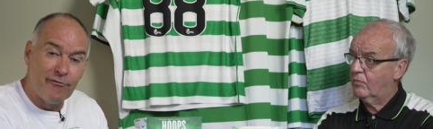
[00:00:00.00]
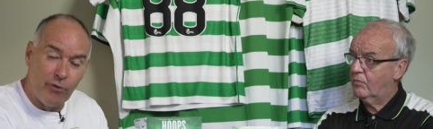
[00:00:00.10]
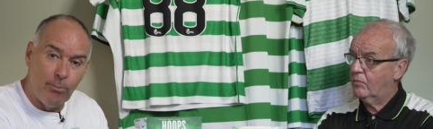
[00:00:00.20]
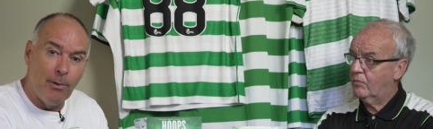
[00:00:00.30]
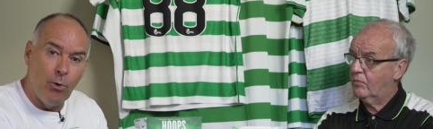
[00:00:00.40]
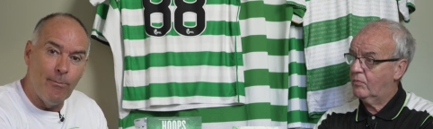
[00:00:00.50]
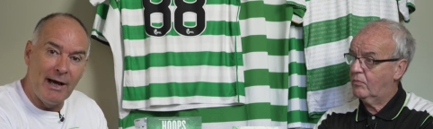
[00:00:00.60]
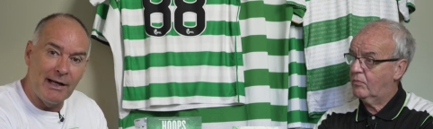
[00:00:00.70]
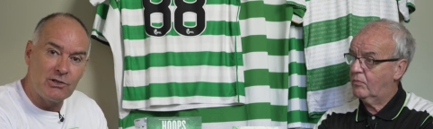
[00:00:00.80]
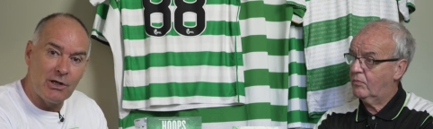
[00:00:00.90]
Speaker 1: football
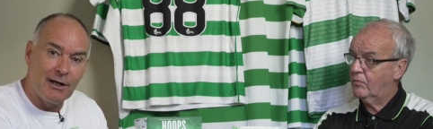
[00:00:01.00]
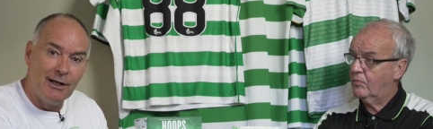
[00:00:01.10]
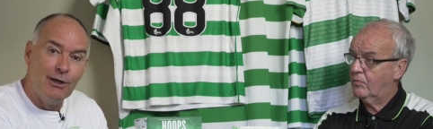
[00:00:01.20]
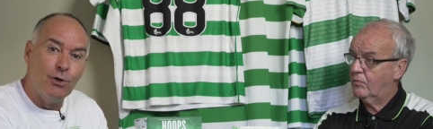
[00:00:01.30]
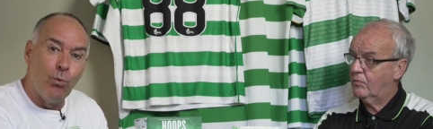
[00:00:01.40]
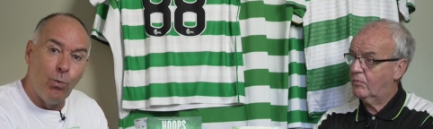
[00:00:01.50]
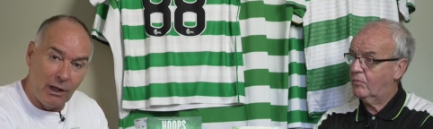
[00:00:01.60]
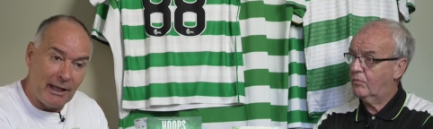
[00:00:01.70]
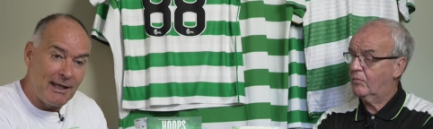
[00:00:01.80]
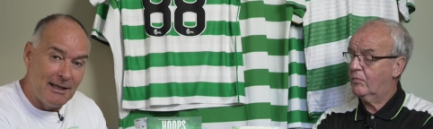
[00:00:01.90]
manager,
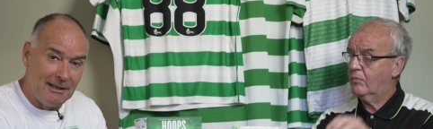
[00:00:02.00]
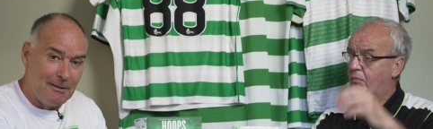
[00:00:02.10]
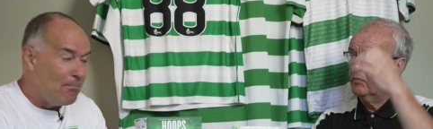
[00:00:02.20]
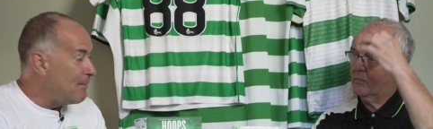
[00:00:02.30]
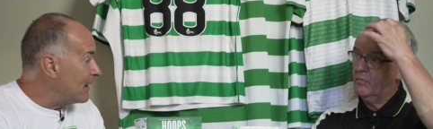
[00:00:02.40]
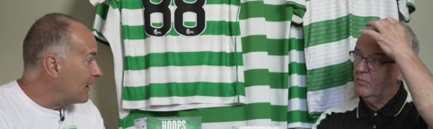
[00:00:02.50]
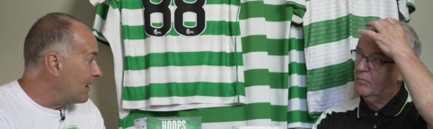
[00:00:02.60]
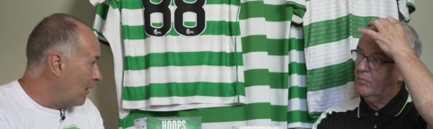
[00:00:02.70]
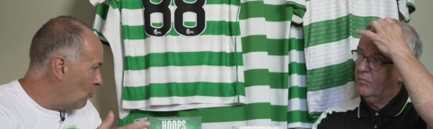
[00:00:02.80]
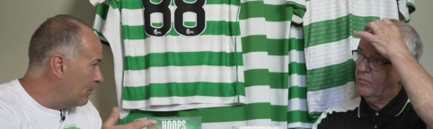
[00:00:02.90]
Willie
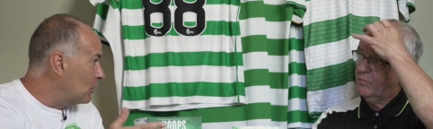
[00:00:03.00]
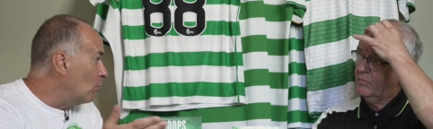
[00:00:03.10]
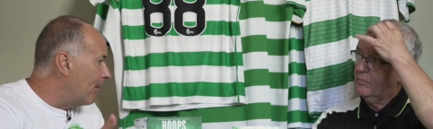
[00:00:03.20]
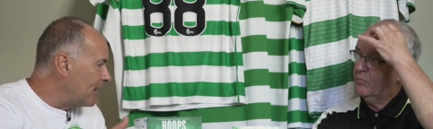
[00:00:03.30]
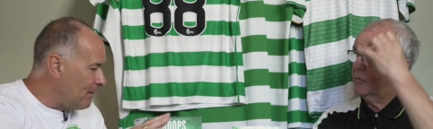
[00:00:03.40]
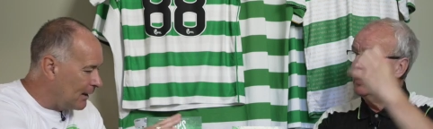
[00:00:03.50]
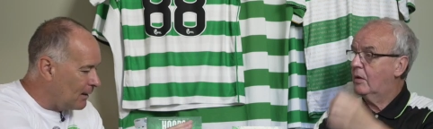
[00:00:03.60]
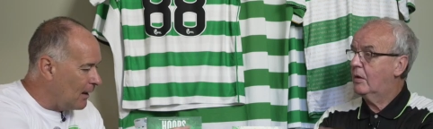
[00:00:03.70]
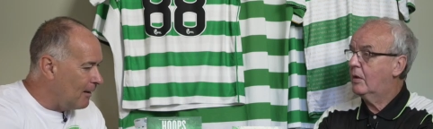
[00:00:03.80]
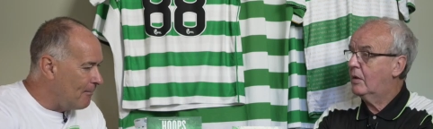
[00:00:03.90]
Maley. I hope you don't mind me
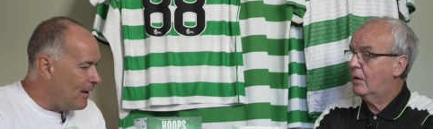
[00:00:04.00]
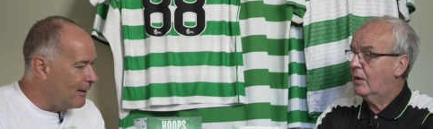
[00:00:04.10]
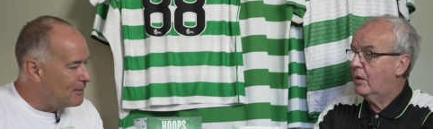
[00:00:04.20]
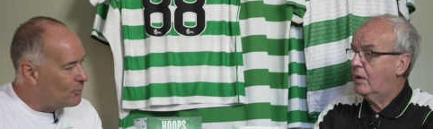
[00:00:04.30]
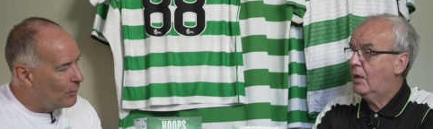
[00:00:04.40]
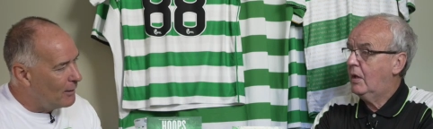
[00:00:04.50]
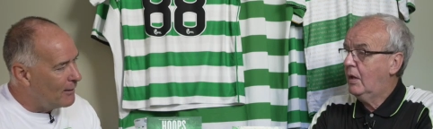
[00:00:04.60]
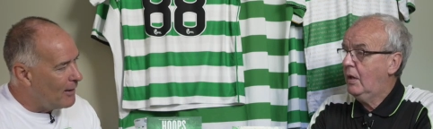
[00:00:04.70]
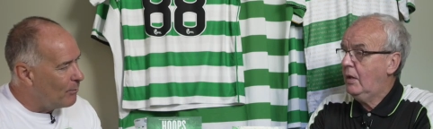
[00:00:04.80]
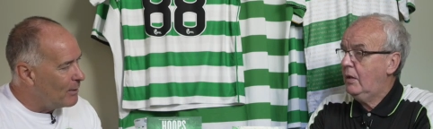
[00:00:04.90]
um, doing
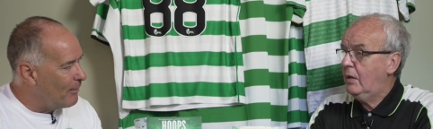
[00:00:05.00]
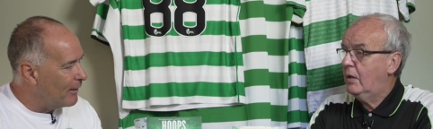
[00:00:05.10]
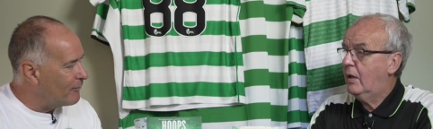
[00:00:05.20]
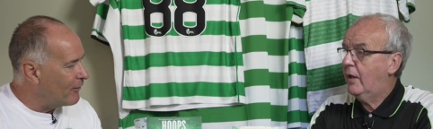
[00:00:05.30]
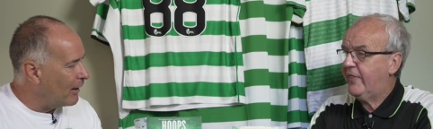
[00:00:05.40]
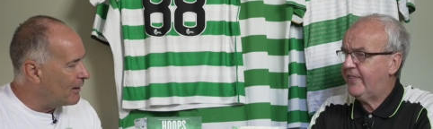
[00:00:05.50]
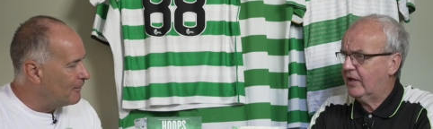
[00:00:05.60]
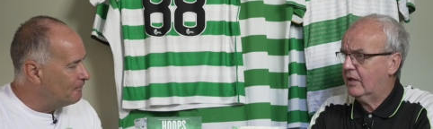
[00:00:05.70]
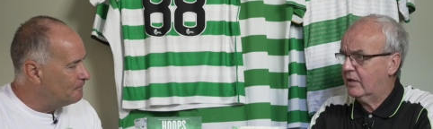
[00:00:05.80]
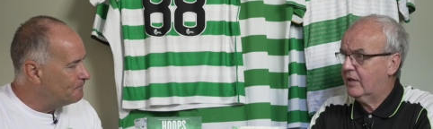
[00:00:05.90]
that wee bit, Frank. I
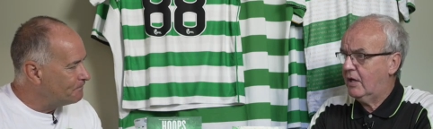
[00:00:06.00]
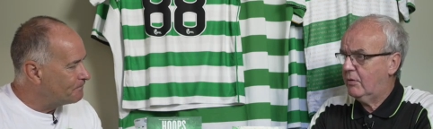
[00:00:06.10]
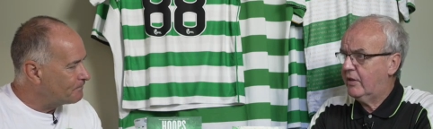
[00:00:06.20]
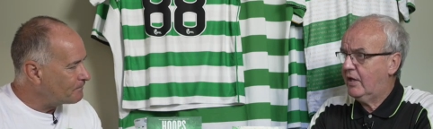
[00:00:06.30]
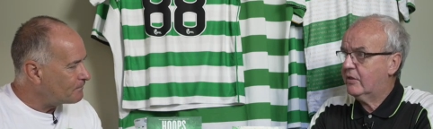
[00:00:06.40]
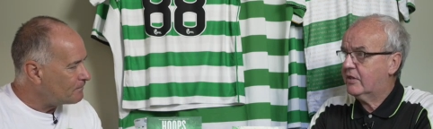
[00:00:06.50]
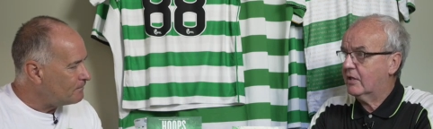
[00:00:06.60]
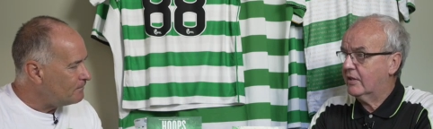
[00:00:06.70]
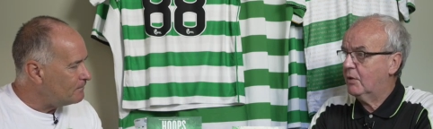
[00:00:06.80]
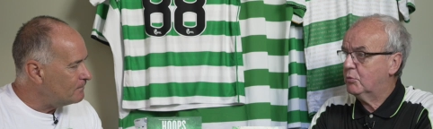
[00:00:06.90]
Speaker 2: think that that
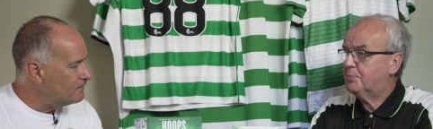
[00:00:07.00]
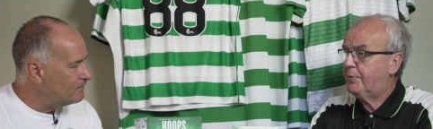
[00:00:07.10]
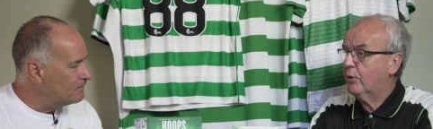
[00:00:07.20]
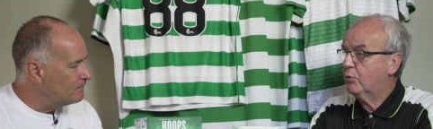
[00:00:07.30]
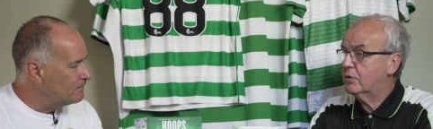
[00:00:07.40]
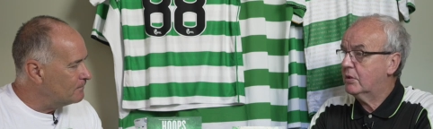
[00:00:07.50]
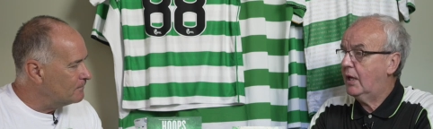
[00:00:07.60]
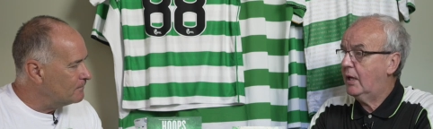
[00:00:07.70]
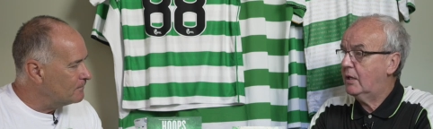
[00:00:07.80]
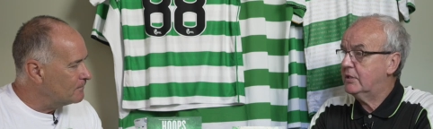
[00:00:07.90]
thing that was brilliant.
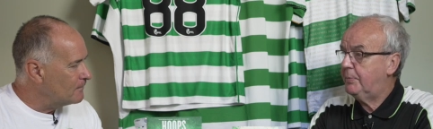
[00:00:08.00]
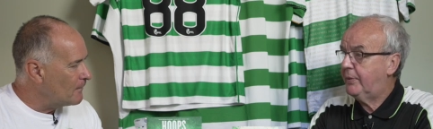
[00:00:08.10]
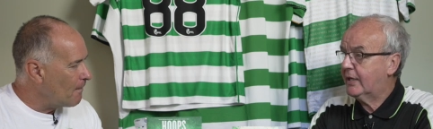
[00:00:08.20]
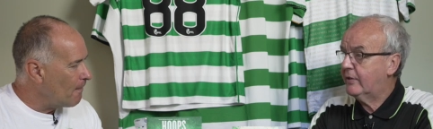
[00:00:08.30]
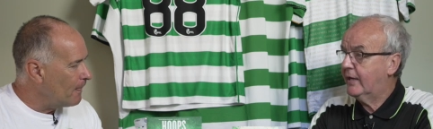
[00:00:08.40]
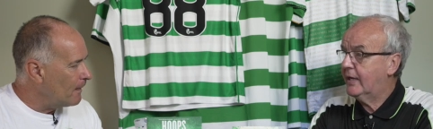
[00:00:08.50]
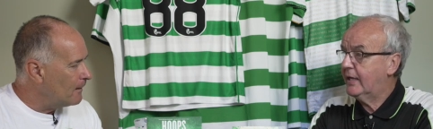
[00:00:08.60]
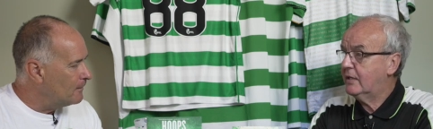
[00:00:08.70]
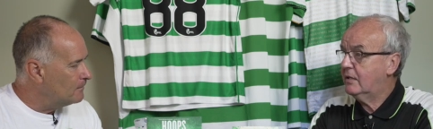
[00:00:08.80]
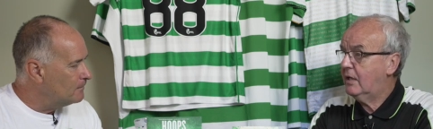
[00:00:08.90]
Uh, you bringing
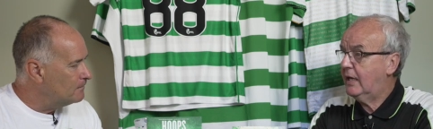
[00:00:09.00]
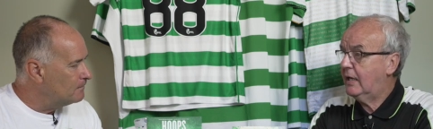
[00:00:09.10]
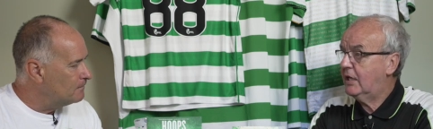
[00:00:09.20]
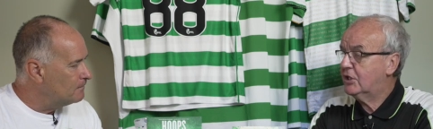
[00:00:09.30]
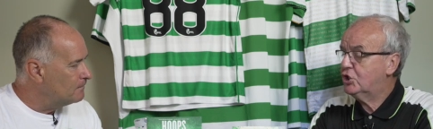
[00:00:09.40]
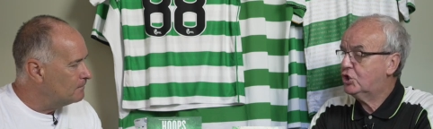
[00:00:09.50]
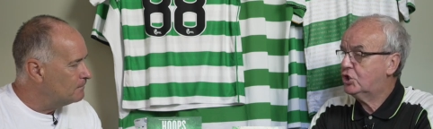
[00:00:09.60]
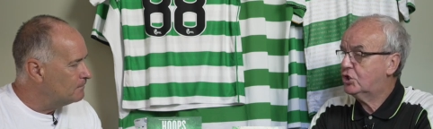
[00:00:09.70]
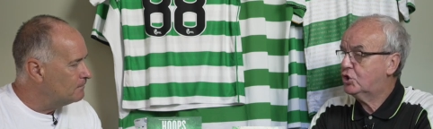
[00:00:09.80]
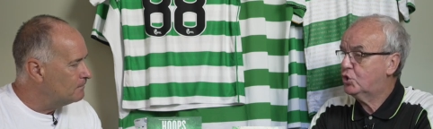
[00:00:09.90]
that in, uh, it just
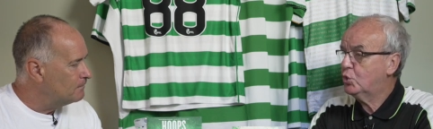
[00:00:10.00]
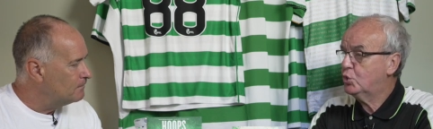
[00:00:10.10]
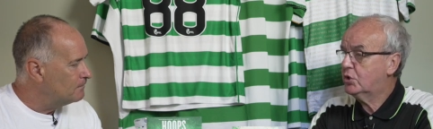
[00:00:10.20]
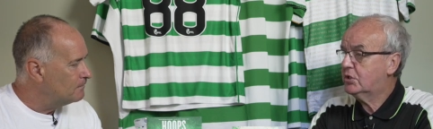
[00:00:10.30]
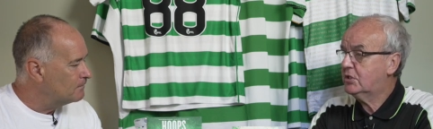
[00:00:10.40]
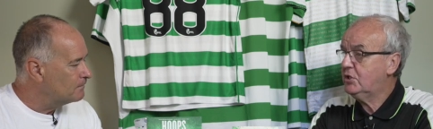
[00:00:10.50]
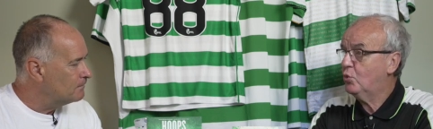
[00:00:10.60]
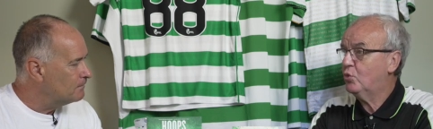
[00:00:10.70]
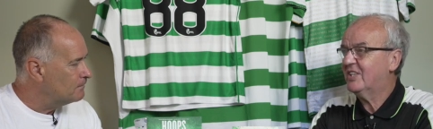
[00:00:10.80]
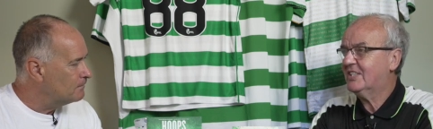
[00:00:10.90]
shows you
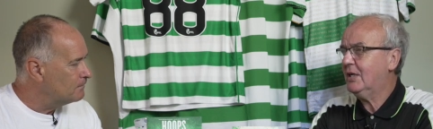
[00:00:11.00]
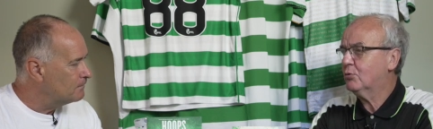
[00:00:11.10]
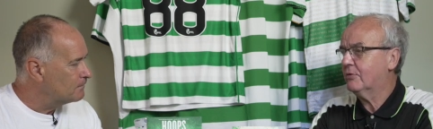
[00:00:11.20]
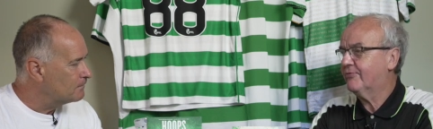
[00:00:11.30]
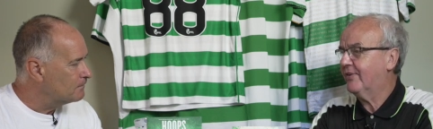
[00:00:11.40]
know the Celtic